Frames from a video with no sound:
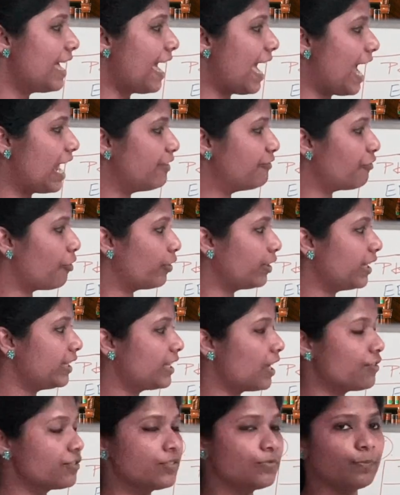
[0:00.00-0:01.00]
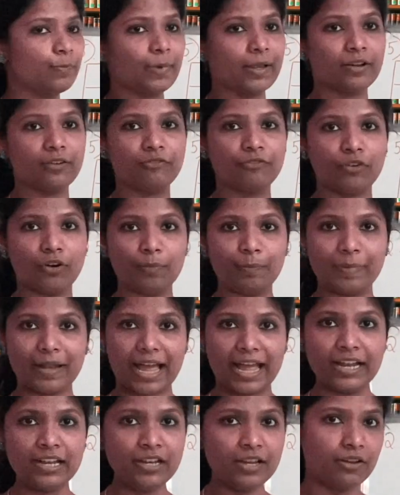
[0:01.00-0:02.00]
and 40,000 for
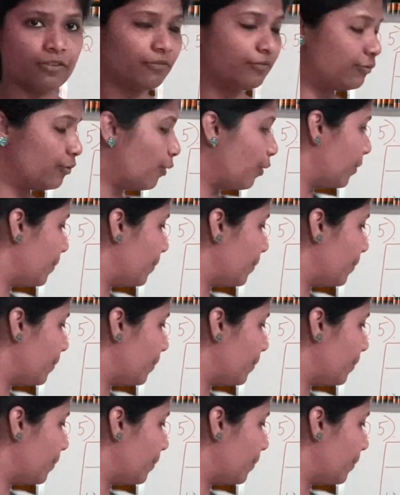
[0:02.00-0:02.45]
plan 4.